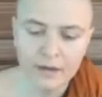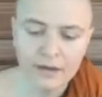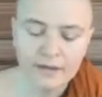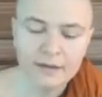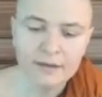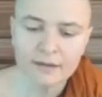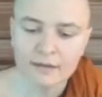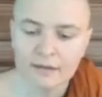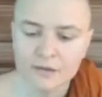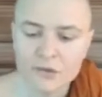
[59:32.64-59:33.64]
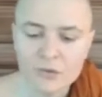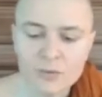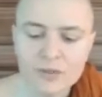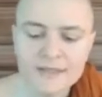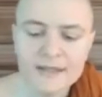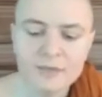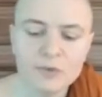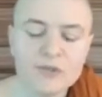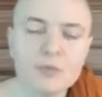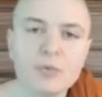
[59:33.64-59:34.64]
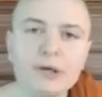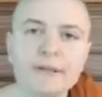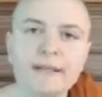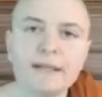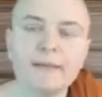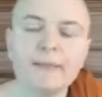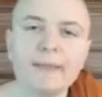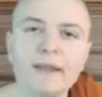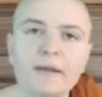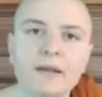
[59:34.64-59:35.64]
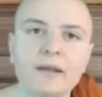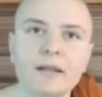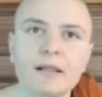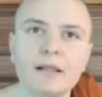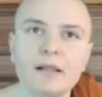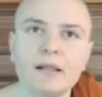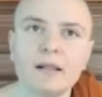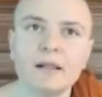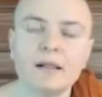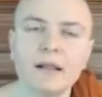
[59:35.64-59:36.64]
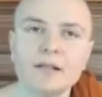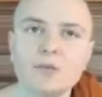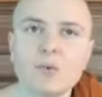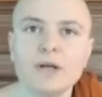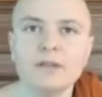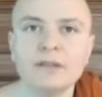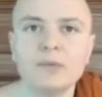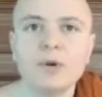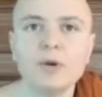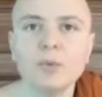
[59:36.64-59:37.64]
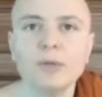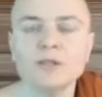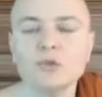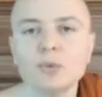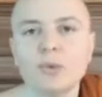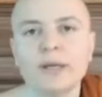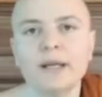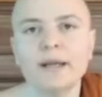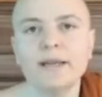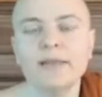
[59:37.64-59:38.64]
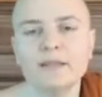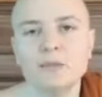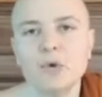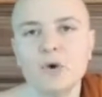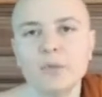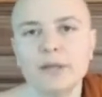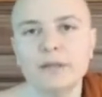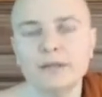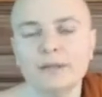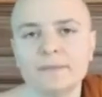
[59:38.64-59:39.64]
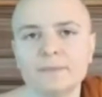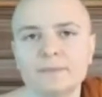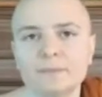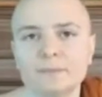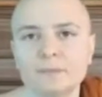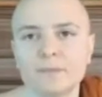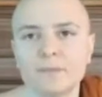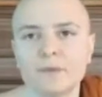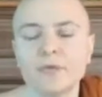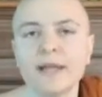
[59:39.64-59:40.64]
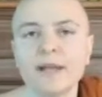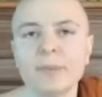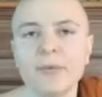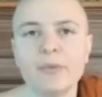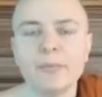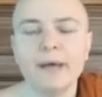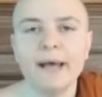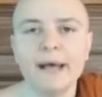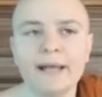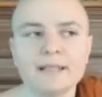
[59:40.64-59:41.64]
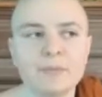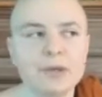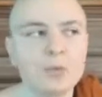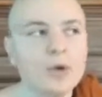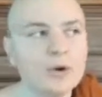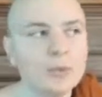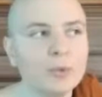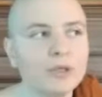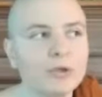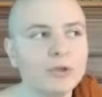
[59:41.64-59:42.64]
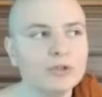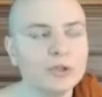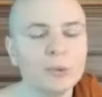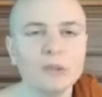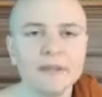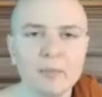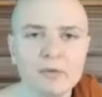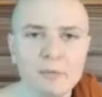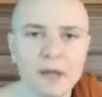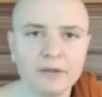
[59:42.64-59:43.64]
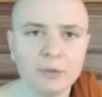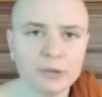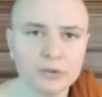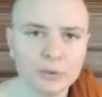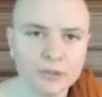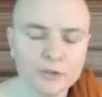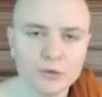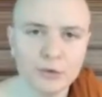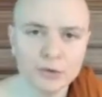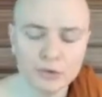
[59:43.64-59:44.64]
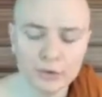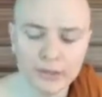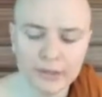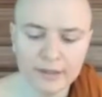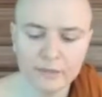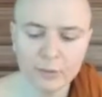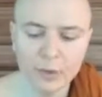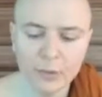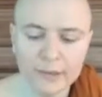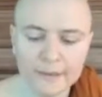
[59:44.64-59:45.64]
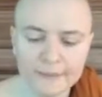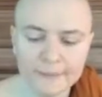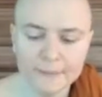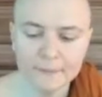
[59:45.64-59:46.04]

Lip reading: And so once again, most importantly, it's what are we doing in this moment? Forget about the past, but what are we nurturing? What type of mind are we nurturing in every moment?